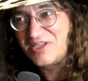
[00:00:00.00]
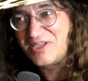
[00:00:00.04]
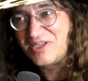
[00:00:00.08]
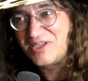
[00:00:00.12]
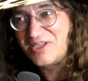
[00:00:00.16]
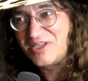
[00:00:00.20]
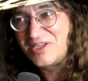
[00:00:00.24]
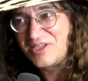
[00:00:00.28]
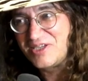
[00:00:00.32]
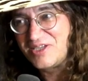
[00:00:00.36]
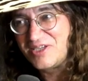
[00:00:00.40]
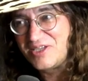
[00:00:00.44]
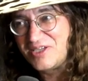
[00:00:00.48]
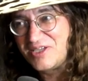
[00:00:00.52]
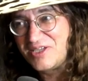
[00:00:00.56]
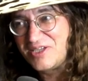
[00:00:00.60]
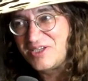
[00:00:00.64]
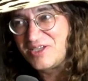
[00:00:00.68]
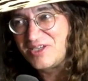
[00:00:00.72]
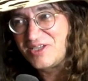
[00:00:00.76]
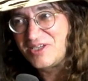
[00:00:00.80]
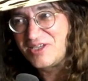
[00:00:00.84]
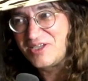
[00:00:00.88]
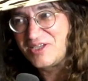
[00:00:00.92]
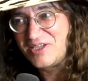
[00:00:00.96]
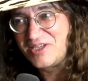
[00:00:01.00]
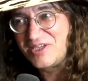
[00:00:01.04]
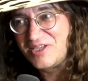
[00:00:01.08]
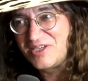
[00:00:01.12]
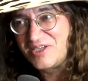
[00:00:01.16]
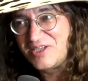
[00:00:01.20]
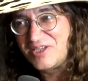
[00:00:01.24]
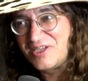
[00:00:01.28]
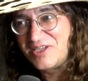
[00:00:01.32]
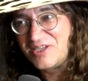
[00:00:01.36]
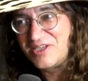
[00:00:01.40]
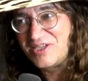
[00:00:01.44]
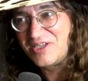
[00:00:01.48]

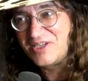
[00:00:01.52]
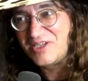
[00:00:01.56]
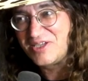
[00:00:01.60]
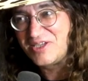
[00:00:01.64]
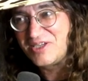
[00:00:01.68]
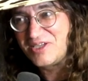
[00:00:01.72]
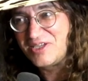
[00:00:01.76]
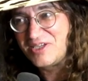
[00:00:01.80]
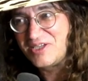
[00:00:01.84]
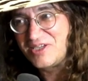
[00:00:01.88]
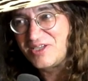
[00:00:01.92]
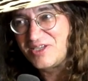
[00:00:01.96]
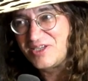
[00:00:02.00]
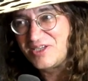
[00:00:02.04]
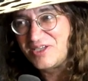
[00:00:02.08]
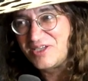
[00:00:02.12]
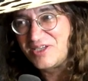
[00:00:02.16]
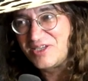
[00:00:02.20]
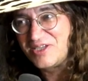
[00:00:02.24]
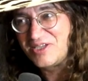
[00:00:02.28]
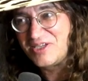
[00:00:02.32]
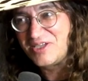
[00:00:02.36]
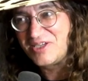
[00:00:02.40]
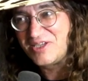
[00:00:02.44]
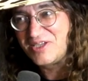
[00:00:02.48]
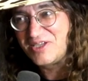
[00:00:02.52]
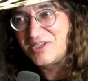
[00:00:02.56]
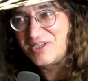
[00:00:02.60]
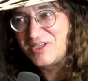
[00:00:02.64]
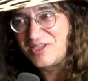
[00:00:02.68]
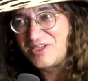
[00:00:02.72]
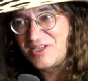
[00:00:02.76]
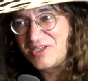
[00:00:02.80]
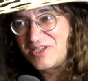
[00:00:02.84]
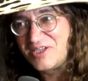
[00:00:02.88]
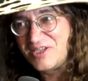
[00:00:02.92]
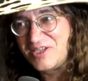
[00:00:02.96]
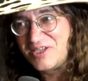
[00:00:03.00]

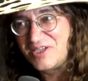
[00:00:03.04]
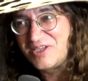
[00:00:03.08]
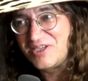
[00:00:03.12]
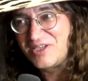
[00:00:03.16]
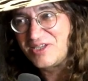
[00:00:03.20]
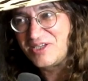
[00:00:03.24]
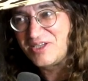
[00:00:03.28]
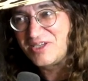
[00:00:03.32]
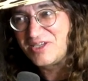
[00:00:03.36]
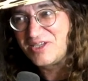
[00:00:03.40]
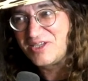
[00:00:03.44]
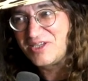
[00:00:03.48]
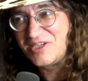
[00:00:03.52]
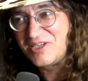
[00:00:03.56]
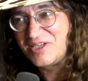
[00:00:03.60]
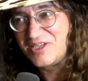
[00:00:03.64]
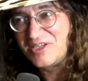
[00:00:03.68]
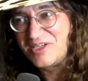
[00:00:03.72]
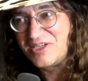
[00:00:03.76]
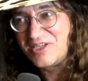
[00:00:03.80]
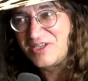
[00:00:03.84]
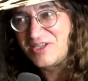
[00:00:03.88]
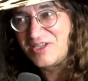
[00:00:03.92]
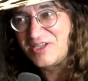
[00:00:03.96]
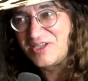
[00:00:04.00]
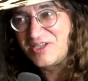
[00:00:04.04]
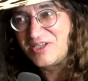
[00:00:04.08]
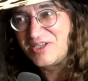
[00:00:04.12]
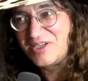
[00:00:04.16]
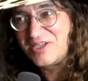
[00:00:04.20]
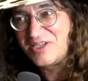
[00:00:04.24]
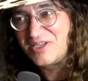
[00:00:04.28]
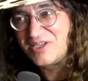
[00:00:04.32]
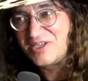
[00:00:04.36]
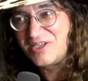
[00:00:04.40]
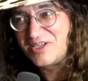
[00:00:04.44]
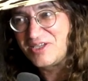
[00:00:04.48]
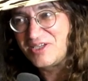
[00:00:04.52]

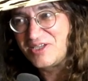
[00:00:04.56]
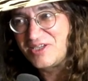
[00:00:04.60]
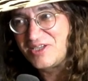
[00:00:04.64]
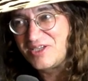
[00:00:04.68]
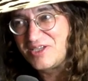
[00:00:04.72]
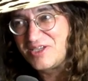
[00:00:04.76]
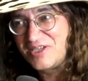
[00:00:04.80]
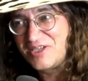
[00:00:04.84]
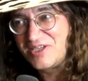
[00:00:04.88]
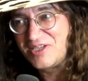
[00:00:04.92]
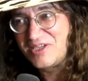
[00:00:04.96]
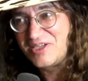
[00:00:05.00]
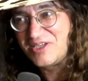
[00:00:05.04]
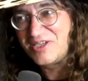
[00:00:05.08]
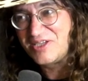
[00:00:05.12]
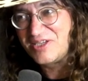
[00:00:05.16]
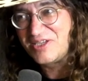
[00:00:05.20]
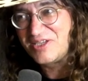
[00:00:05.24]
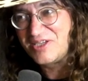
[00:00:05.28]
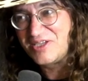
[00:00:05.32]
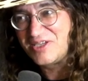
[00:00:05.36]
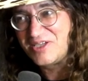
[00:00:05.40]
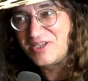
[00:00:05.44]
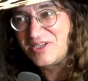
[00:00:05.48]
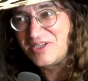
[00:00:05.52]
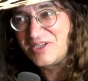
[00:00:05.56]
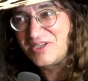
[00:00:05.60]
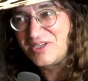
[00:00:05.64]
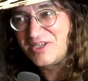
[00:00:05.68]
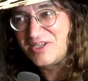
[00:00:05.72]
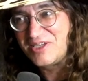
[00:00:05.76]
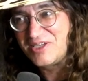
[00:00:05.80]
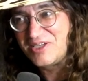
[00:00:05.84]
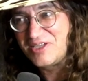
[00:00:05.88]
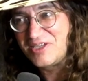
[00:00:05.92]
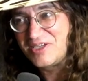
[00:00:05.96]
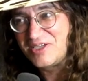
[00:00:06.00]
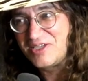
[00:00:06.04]

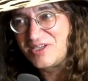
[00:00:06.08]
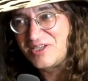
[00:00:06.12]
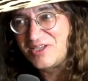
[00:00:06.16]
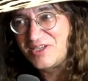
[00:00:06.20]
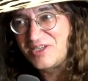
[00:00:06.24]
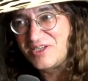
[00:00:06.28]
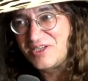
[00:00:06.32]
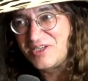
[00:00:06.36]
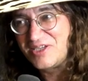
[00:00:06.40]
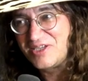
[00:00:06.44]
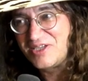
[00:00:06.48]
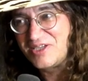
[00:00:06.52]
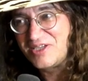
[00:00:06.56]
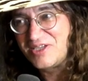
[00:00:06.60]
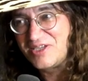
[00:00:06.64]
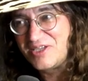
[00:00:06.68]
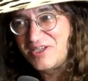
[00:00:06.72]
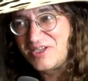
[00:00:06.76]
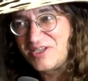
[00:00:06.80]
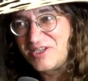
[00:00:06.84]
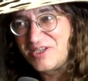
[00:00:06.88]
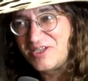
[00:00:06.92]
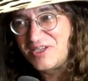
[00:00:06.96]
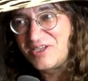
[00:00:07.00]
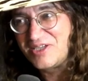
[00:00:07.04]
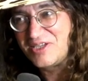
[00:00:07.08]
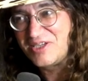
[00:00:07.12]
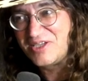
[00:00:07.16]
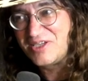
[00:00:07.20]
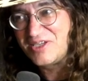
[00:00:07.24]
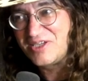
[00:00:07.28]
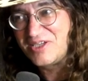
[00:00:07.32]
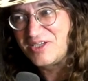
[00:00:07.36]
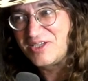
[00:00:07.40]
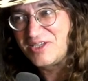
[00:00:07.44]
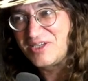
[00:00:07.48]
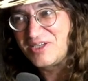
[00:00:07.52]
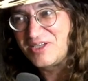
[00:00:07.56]

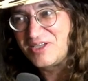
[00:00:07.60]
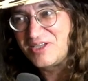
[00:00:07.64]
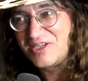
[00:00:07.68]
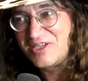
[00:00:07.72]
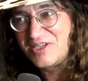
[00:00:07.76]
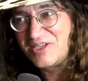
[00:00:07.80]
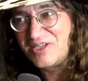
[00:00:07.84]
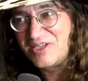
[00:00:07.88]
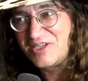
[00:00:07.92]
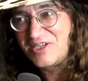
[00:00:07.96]
(not speaking)